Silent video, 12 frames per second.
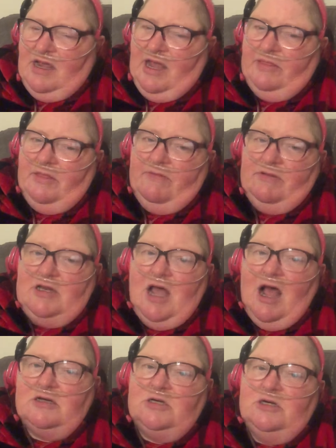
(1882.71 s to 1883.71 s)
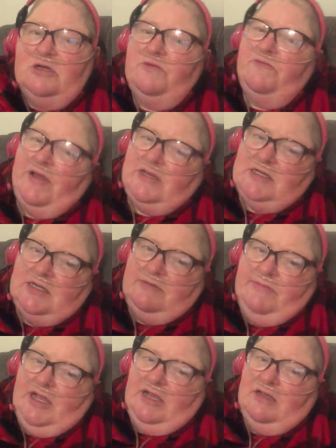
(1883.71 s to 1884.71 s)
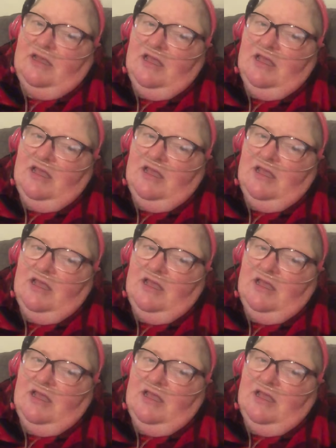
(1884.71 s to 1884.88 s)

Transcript: And the doctor who vented me,